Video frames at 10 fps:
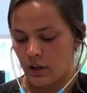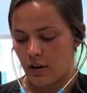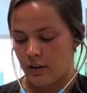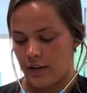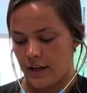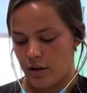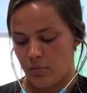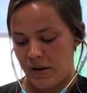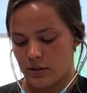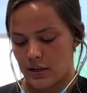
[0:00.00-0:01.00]
All right, your
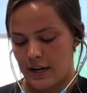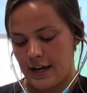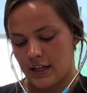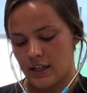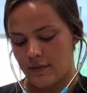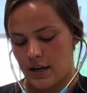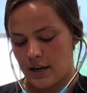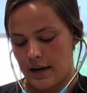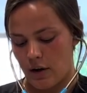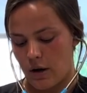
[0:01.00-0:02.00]
bowels are active,
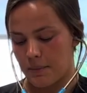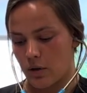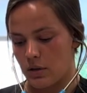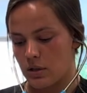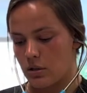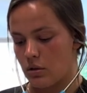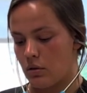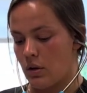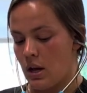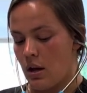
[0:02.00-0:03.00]
and now I'm going
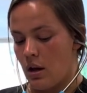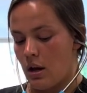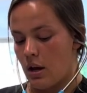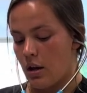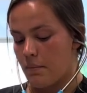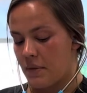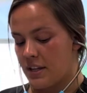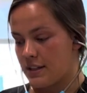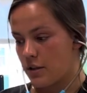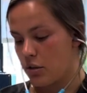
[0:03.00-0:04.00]
to
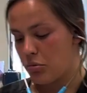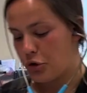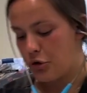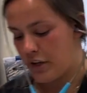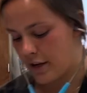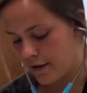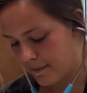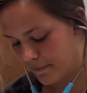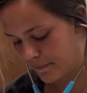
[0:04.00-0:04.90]
assess your root here.